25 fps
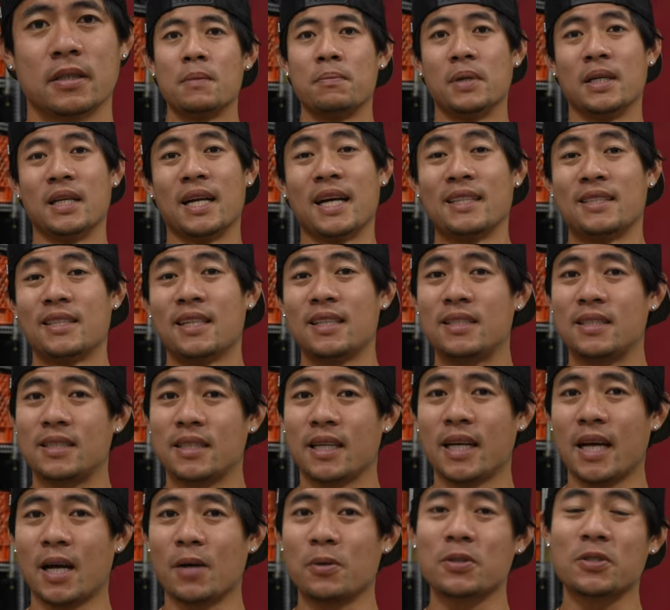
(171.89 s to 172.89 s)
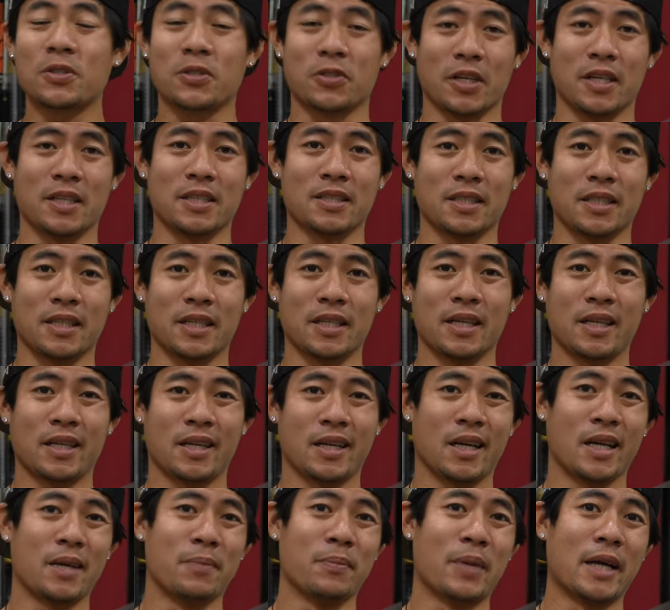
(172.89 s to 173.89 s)
But I did say I was crazy,
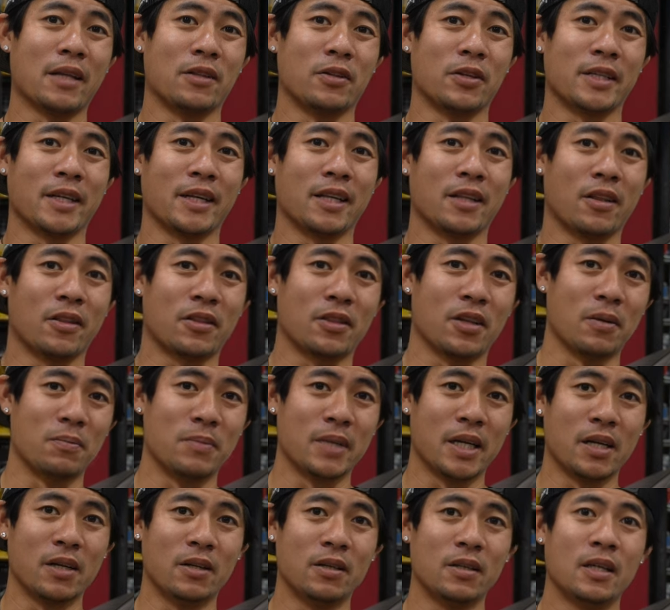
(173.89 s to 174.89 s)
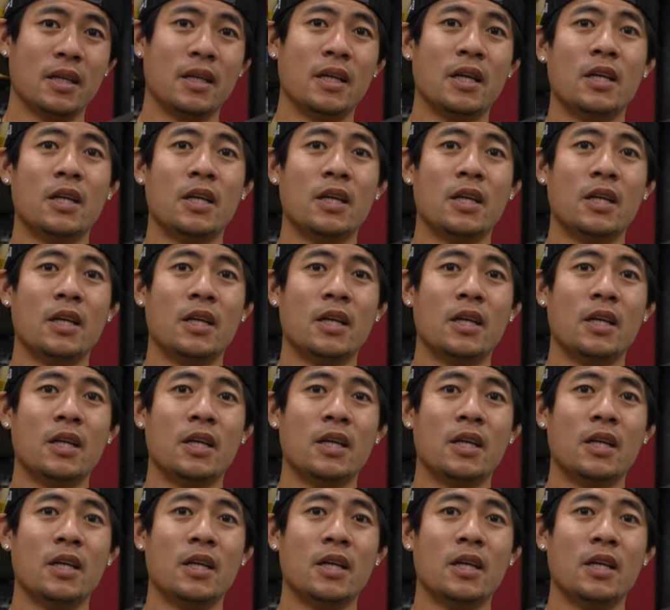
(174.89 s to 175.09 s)
and by looking at the thumbnail,